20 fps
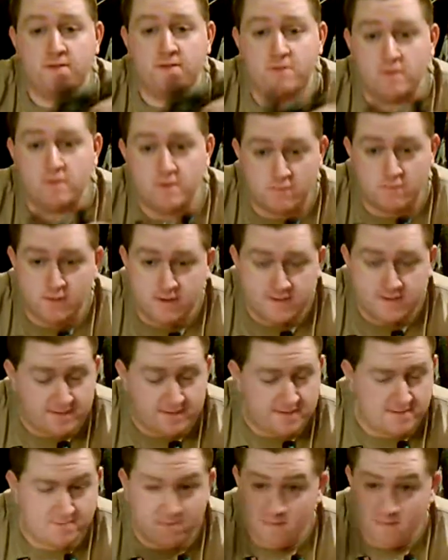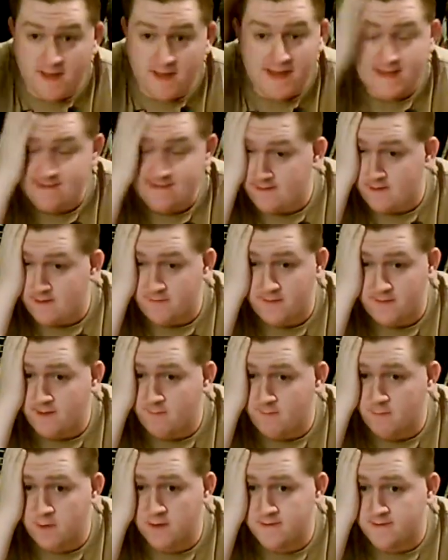this Toys R Us, they get stuff
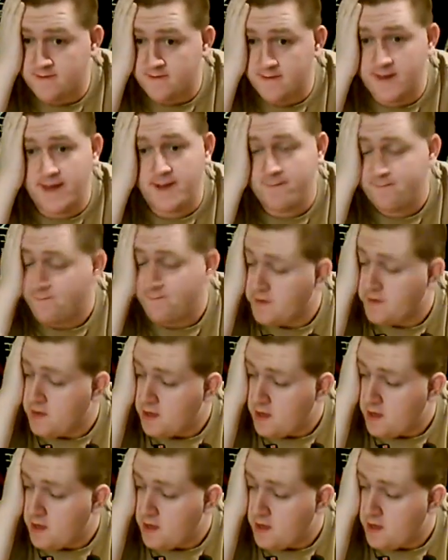like months late.